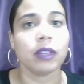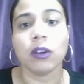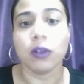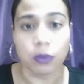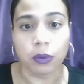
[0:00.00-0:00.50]

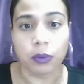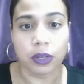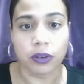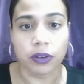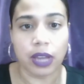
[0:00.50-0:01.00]
what we
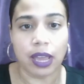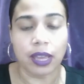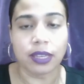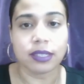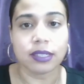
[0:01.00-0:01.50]
call our
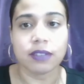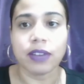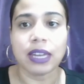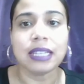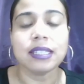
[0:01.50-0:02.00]
adhesive,
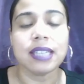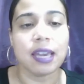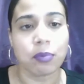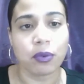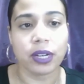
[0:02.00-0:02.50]
any
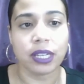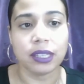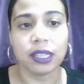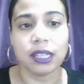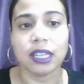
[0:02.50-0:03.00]
tape or
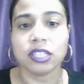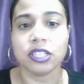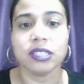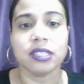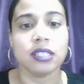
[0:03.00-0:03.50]
anything. It
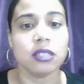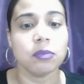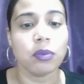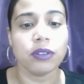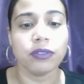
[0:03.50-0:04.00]
just sits
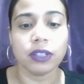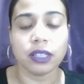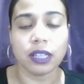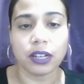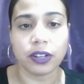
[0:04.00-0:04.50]

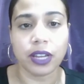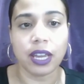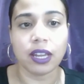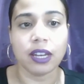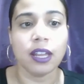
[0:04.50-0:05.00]
perfectly on your
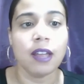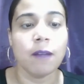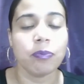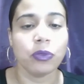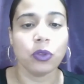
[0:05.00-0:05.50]
head.
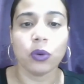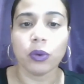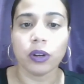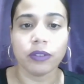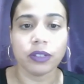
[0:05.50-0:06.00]
No
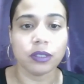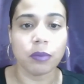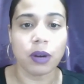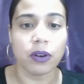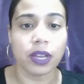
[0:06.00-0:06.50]
worries
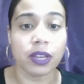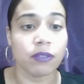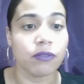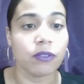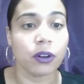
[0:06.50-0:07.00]
about it
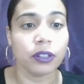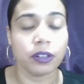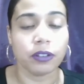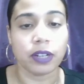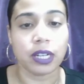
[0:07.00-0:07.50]
falling
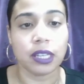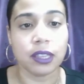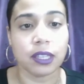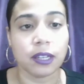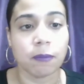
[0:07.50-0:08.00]
or
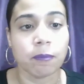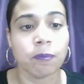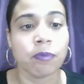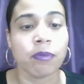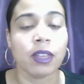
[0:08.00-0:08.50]
anything.
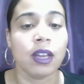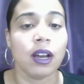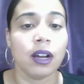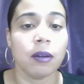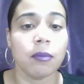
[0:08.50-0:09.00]

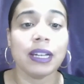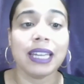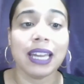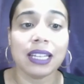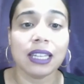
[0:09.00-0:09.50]

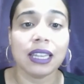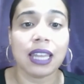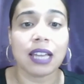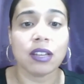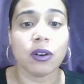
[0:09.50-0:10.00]
Again,
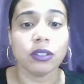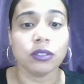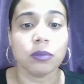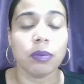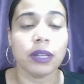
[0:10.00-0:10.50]
that
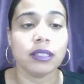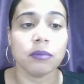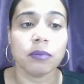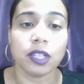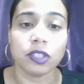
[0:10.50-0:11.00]
also plays a
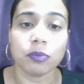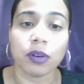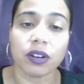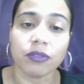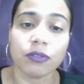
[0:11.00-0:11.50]
major
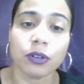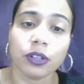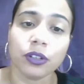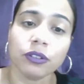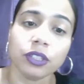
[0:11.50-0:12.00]
part for
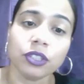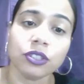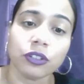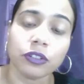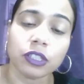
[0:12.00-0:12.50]
your
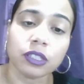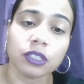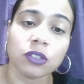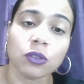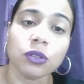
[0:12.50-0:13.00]
insurance.
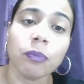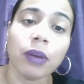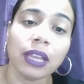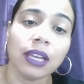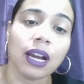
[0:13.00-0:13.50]
So,
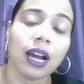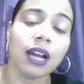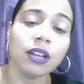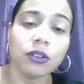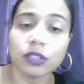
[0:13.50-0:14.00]
depending
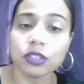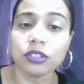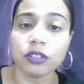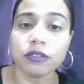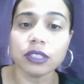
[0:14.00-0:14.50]
on your
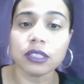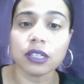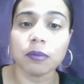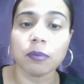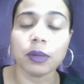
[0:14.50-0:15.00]
insurance
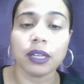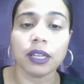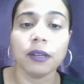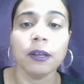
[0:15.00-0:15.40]
company,